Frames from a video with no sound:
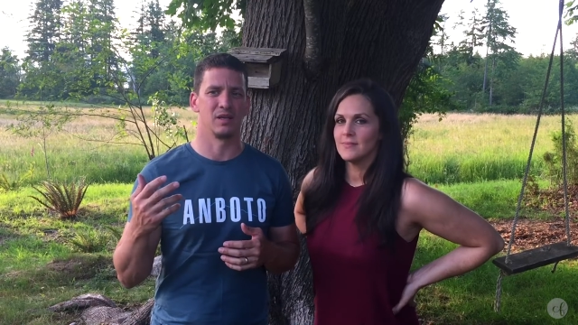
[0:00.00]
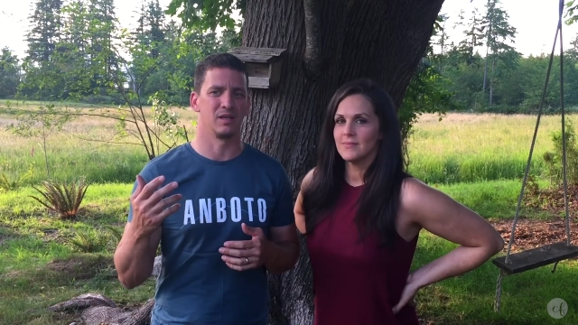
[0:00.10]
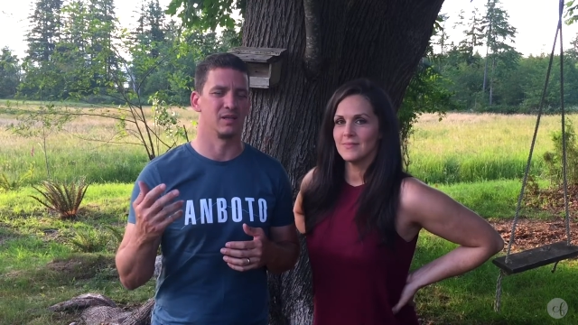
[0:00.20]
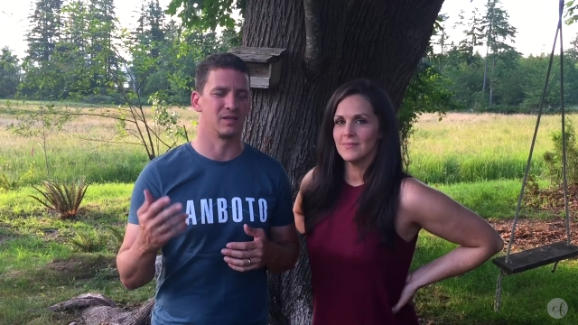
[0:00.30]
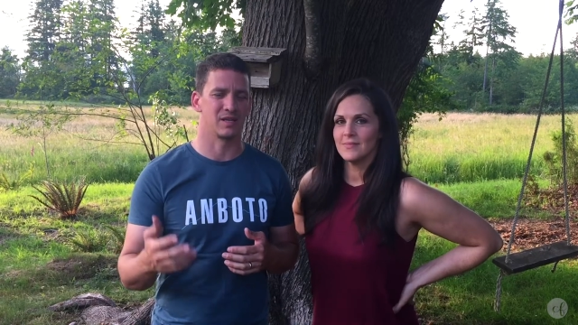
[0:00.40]

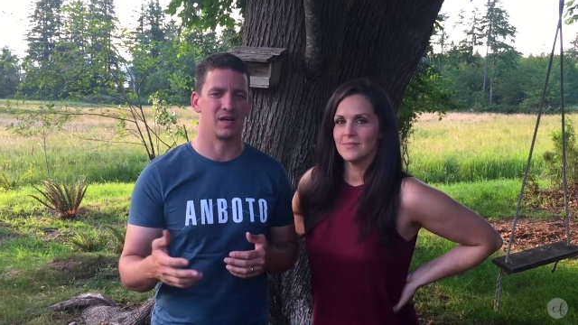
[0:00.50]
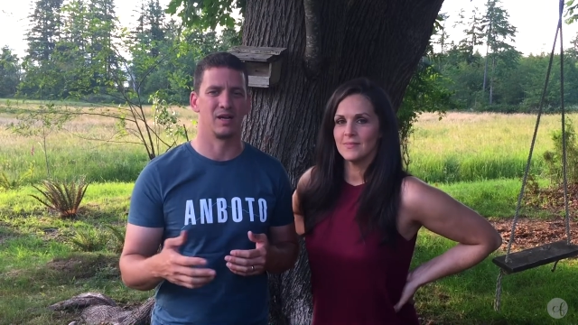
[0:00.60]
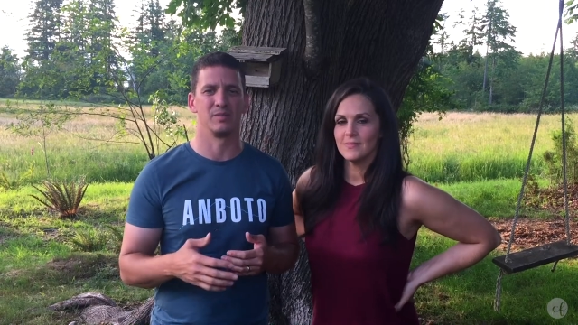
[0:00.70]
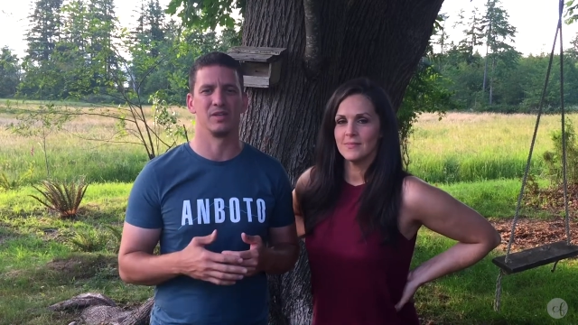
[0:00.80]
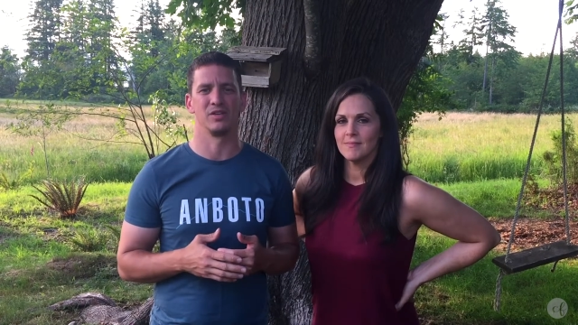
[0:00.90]
Speaker 1: and the
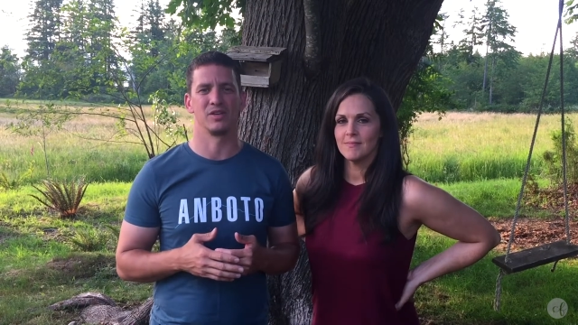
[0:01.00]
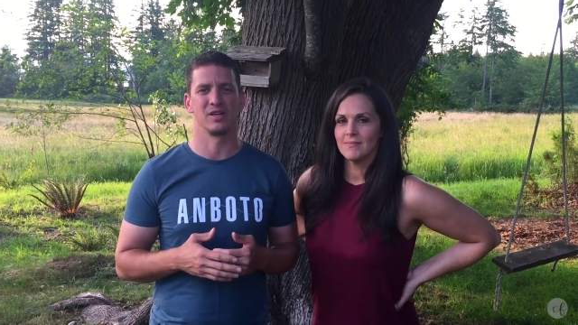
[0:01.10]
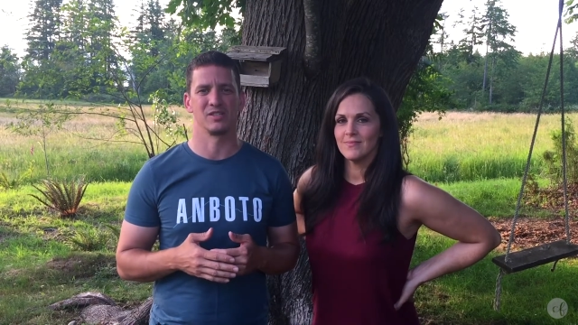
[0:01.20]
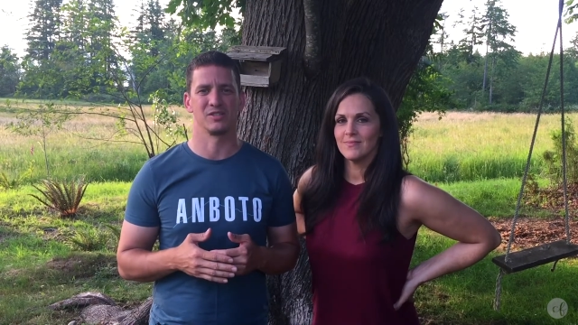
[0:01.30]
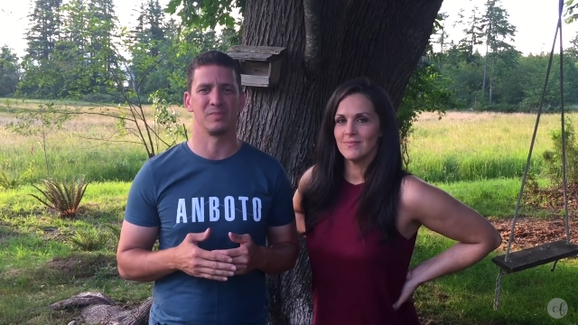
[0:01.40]
time that you
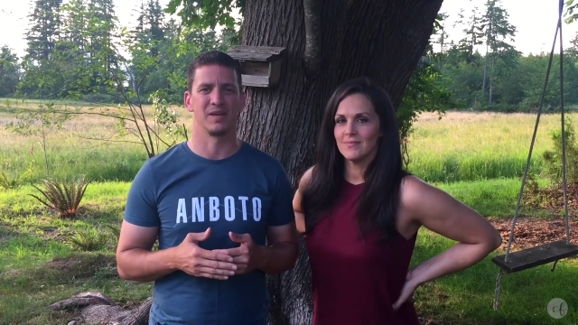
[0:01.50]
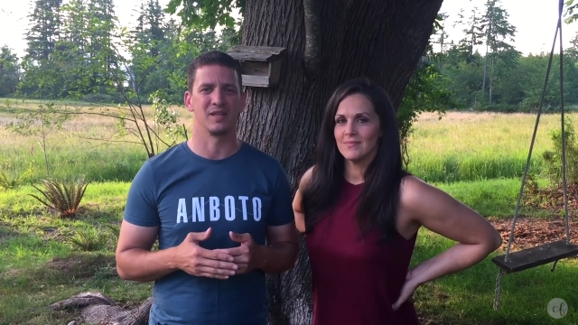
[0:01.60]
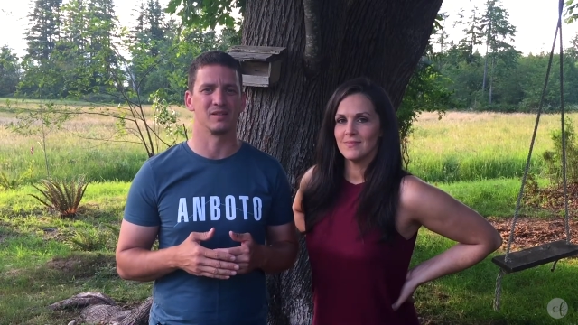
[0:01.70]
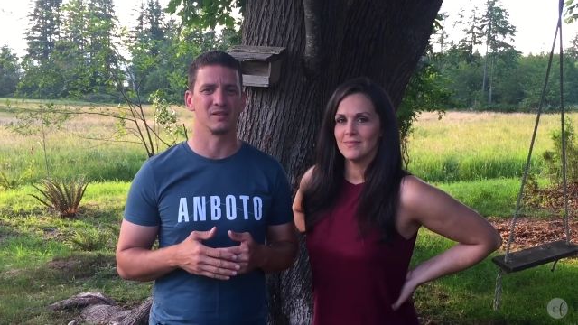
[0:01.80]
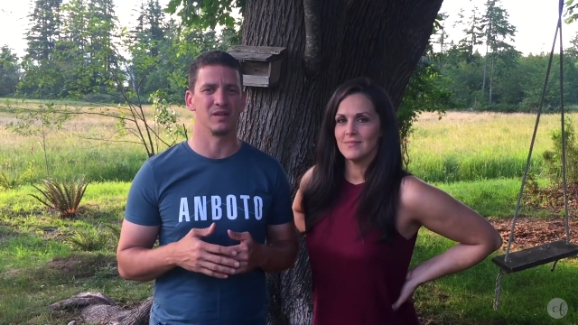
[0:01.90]
guys
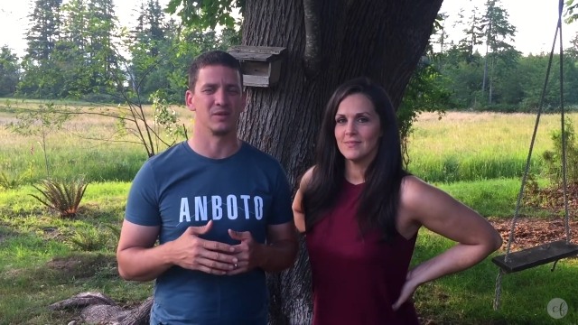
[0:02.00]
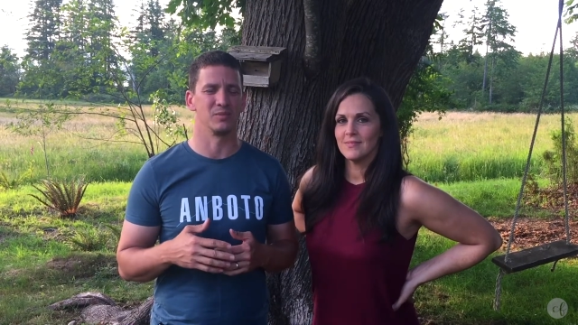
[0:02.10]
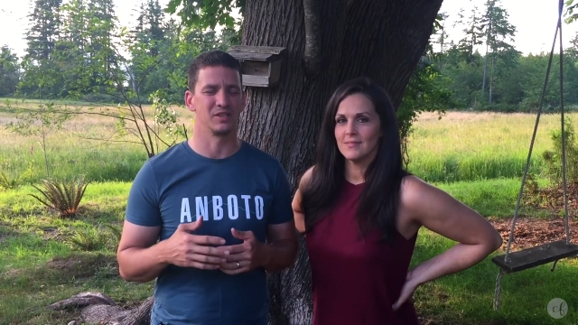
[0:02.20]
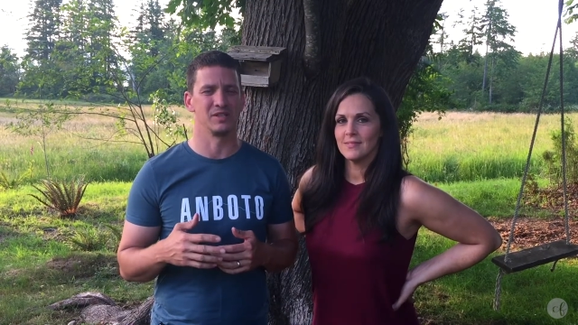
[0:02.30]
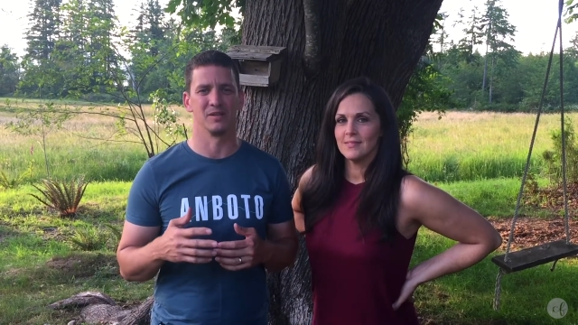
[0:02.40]
spent
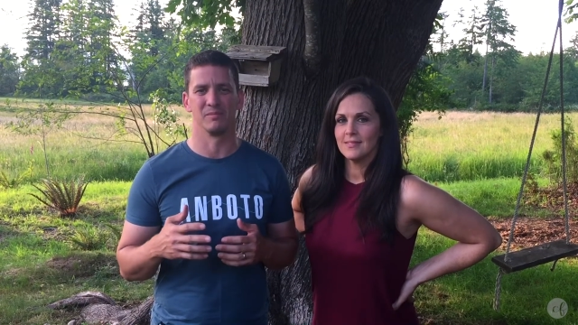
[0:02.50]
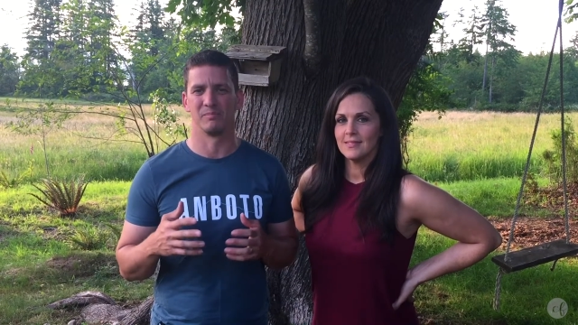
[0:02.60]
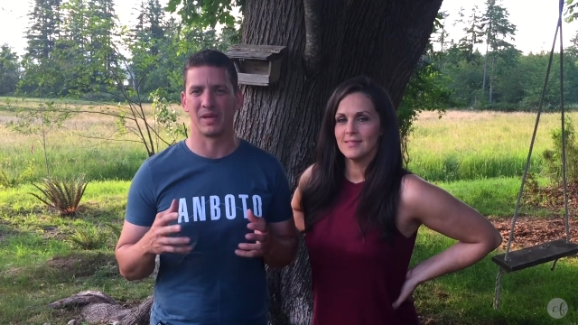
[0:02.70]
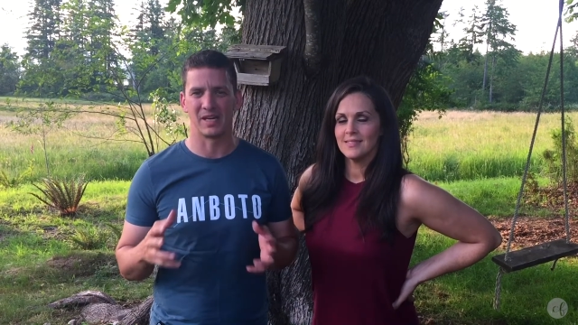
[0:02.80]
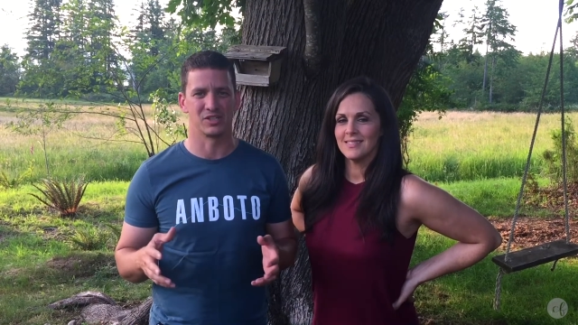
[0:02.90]
um, with the
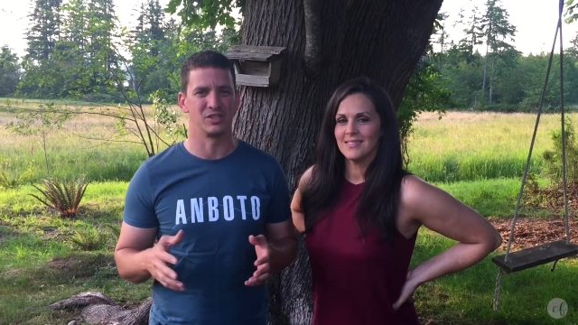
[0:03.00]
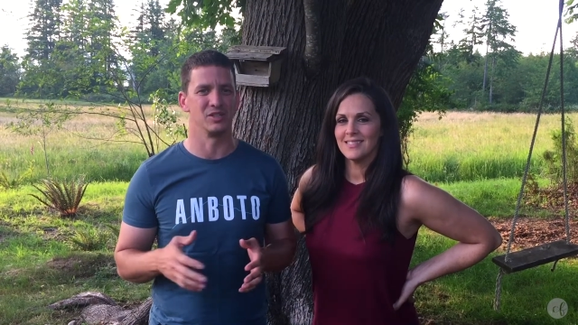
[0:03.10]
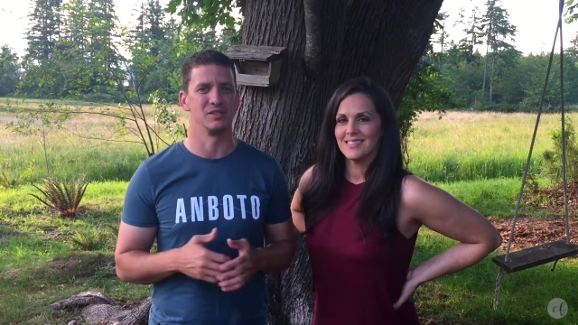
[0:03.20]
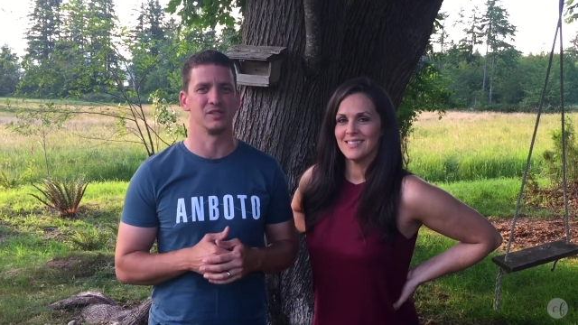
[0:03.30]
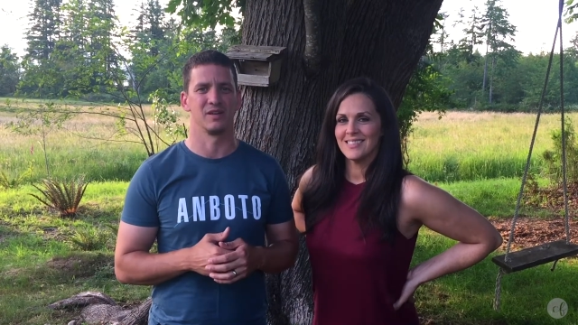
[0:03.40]
baked
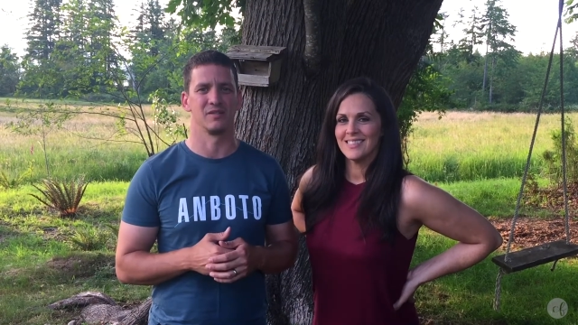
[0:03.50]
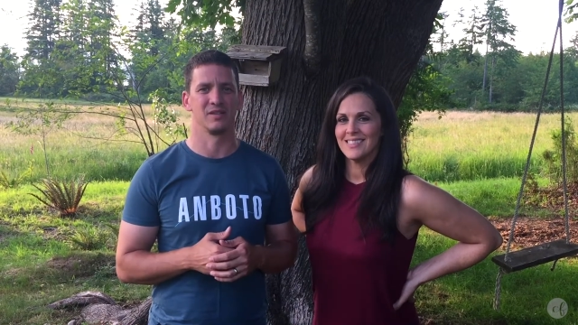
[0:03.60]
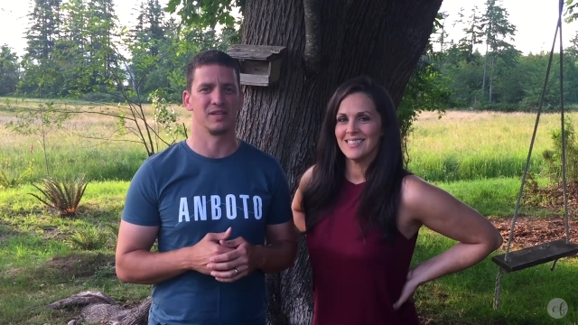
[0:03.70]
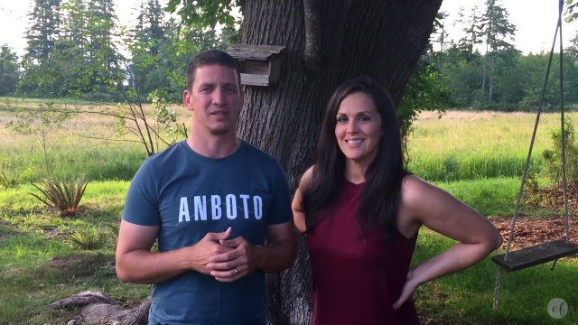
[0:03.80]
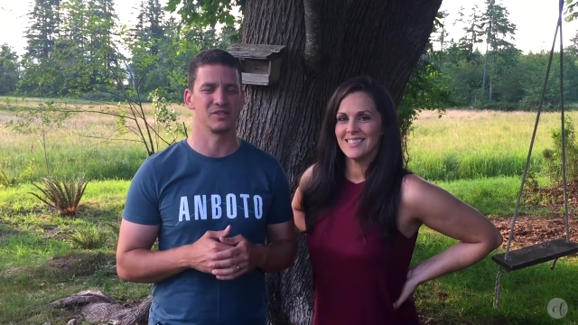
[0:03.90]
goods and everything.